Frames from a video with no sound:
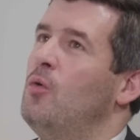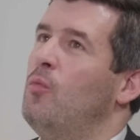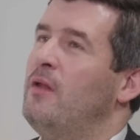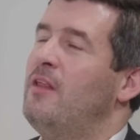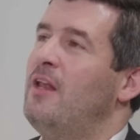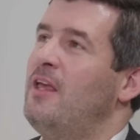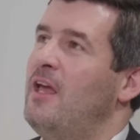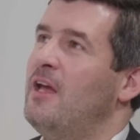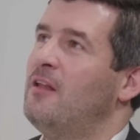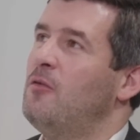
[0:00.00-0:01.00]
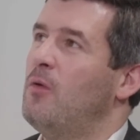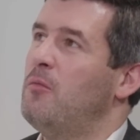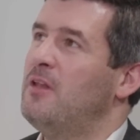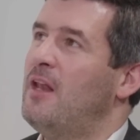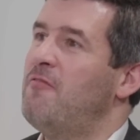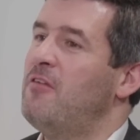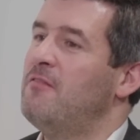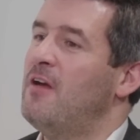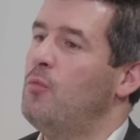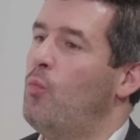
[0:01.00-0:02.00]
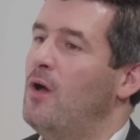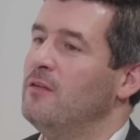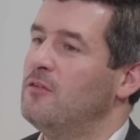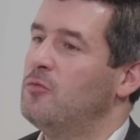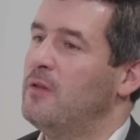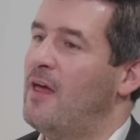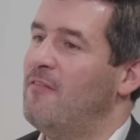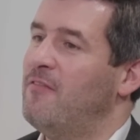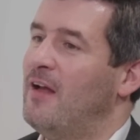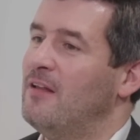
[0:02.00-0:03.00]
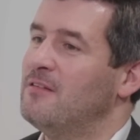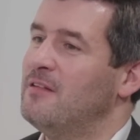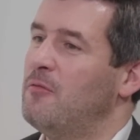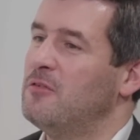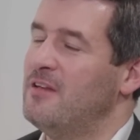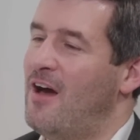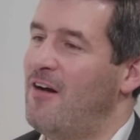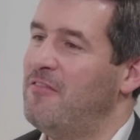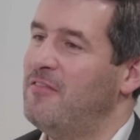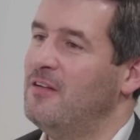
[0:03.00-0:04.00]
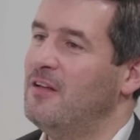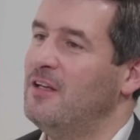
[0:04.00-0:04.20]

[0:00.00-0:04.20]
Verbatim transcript: did a year, didn't we? We did every event once without fans, and that was enough.